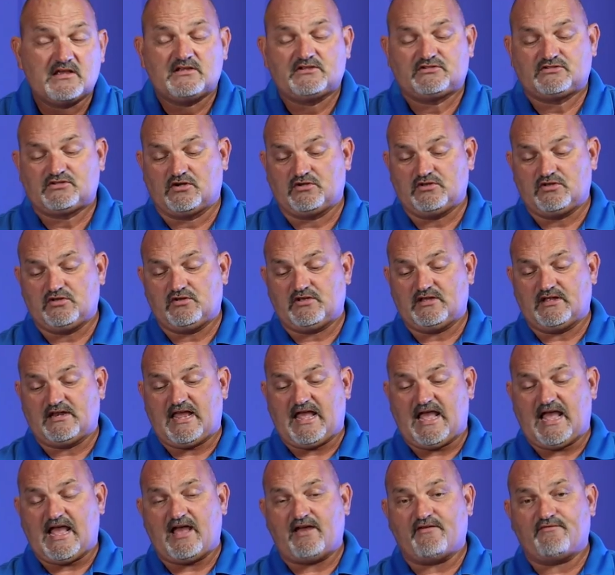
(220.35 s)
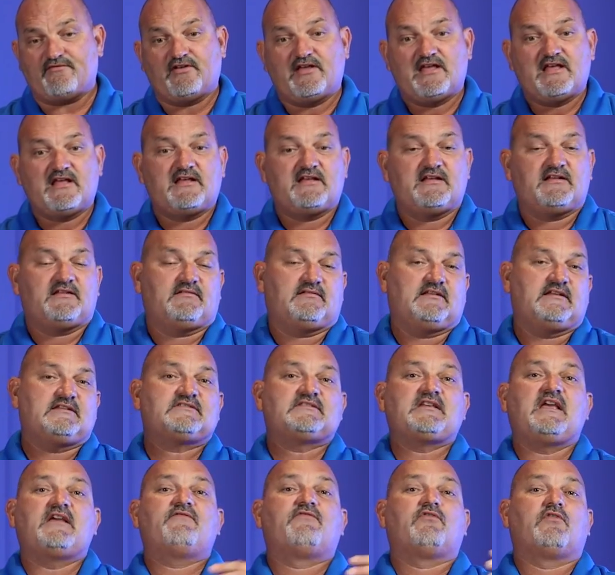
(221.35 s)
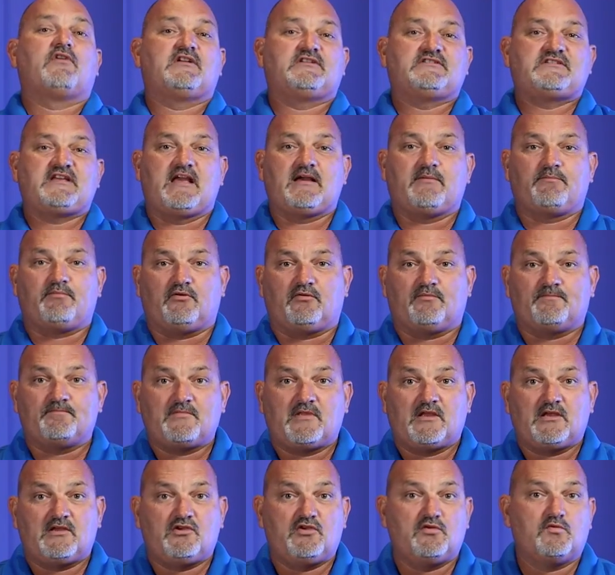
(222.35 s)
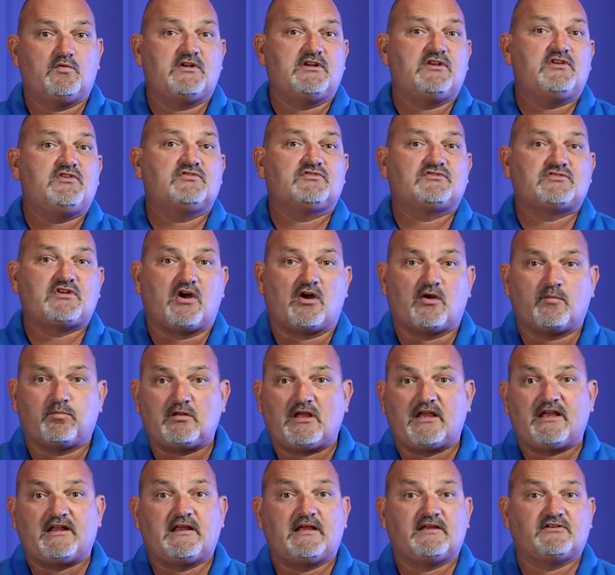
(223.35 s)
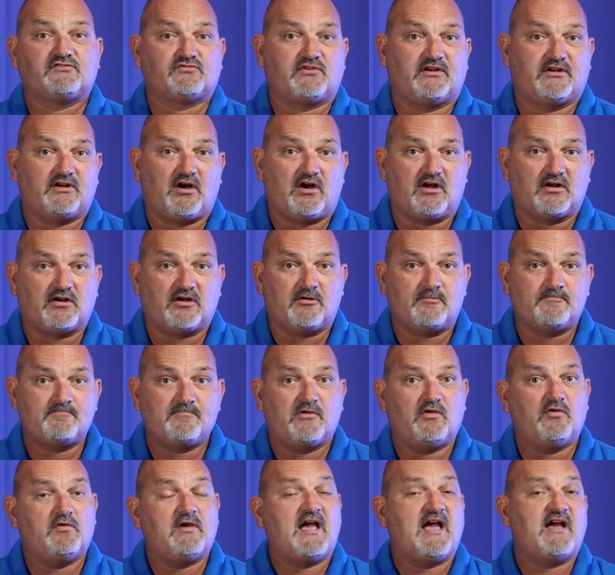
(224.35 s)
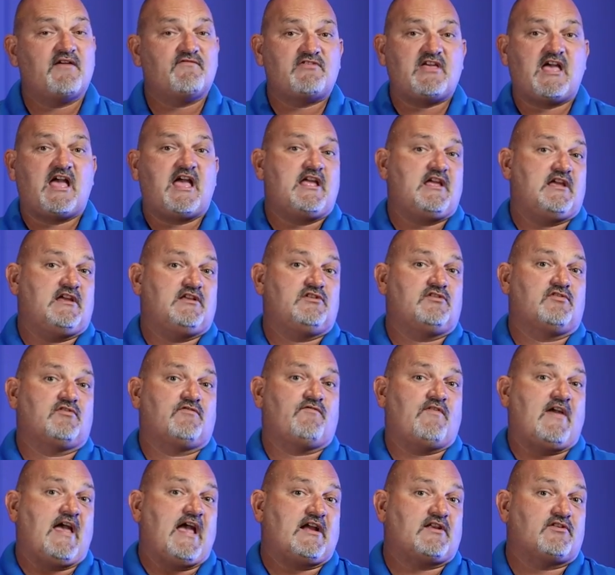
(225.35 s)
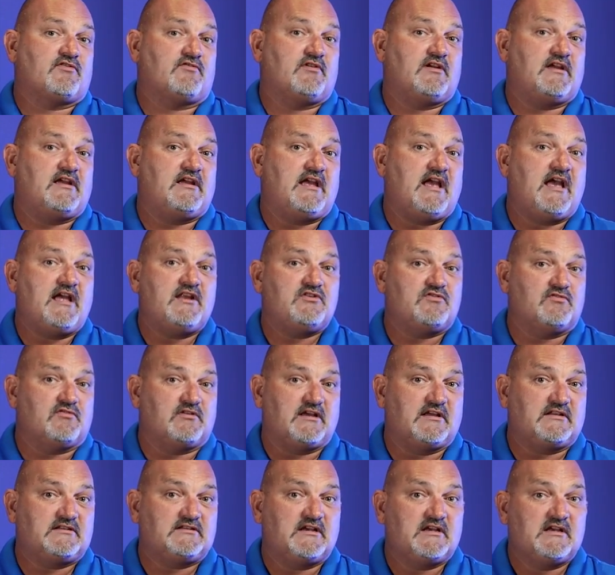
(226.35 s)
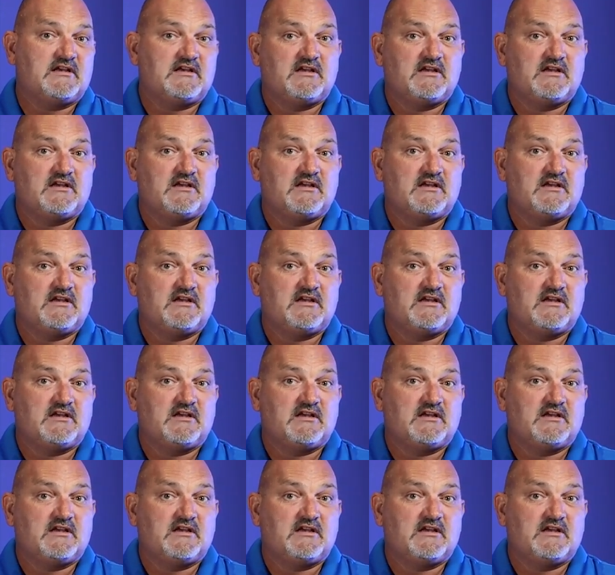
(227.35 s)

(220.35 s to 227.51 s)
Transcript: So you could have, let's say for example, you want to use CarPlay and Android Auto. You have that in your factory head unit.